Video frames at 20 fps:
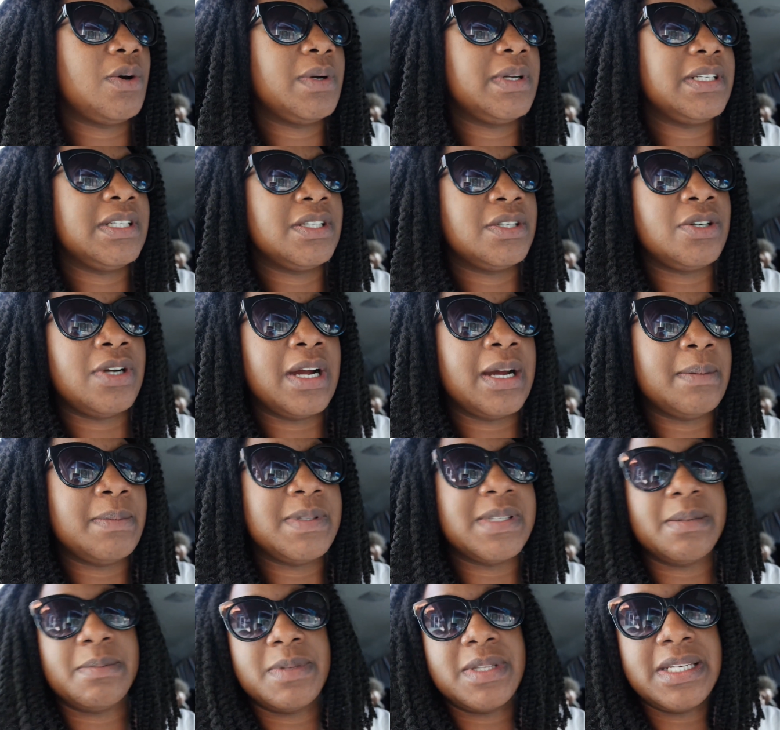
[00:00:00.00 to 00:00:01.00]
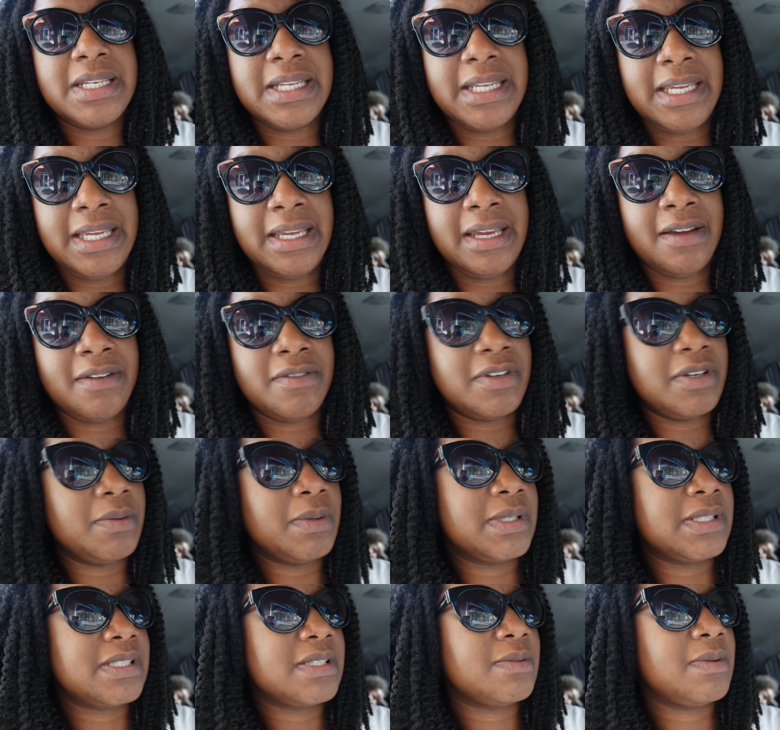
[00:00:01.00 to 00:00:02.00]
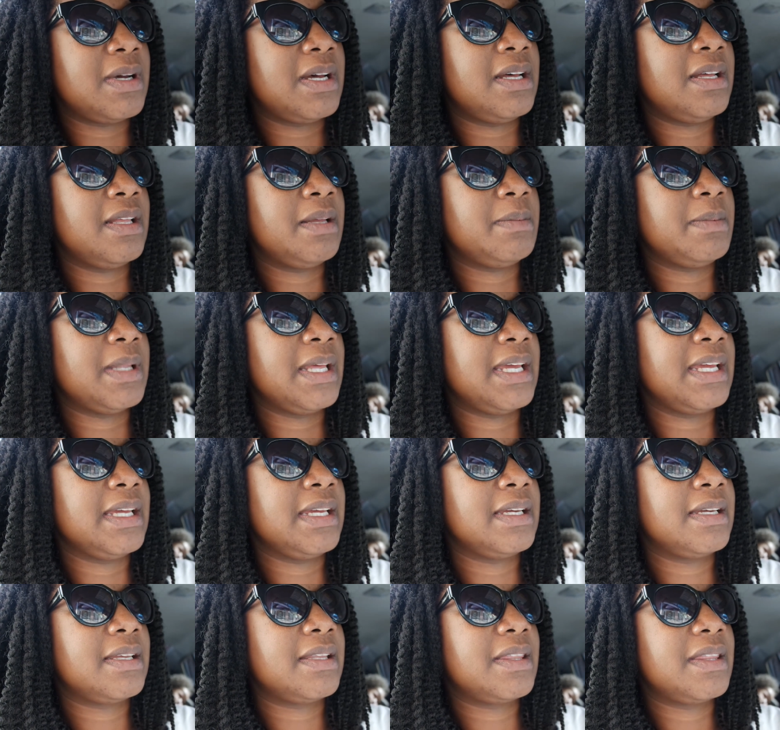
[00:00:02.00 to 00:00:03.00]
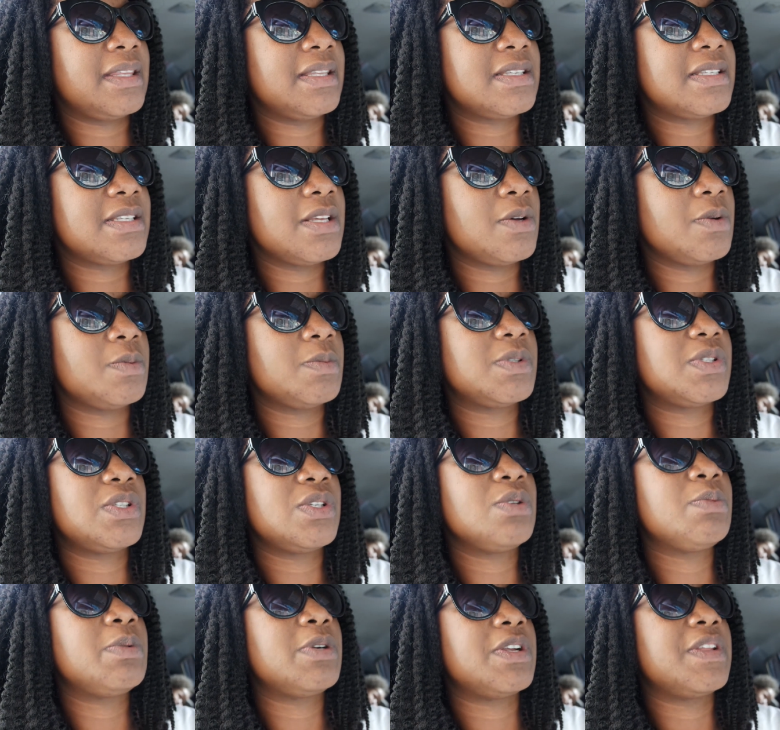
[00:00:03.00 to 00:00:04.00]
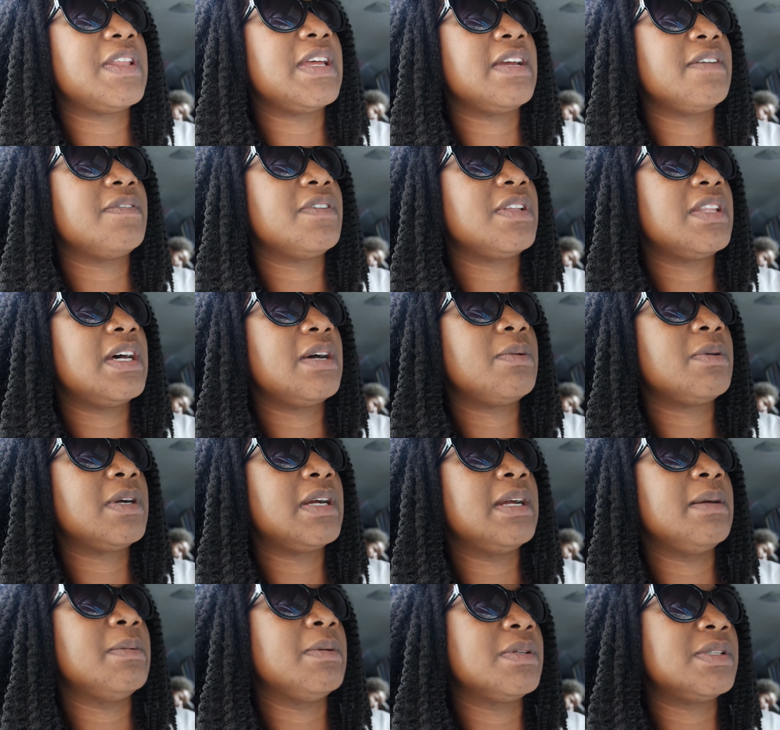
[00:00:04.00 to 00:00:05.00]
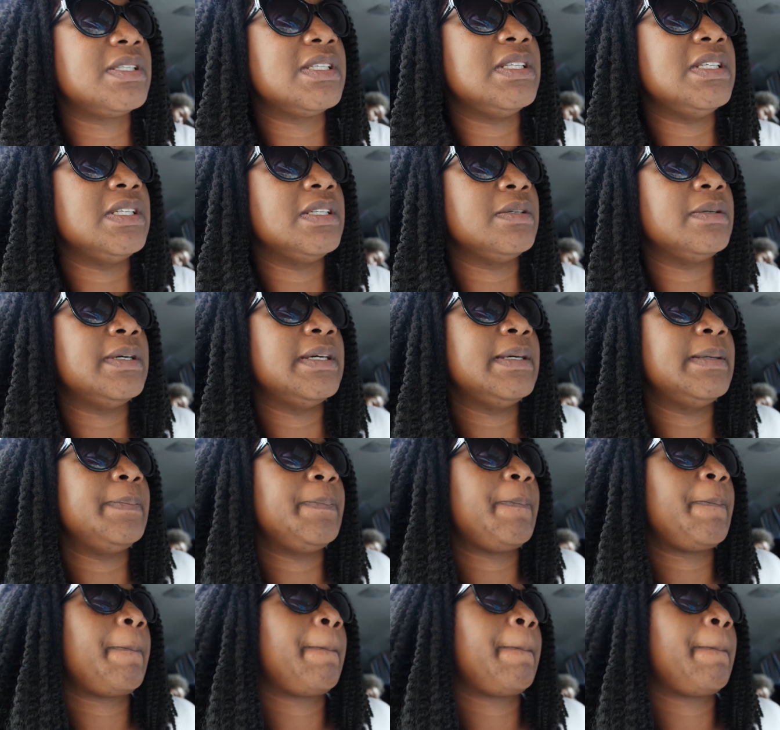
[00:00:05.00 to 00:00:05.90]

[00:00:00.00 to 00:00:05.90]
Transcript: going to grab something to eat every once in a while. I'm like so super thankful that we're able to do it.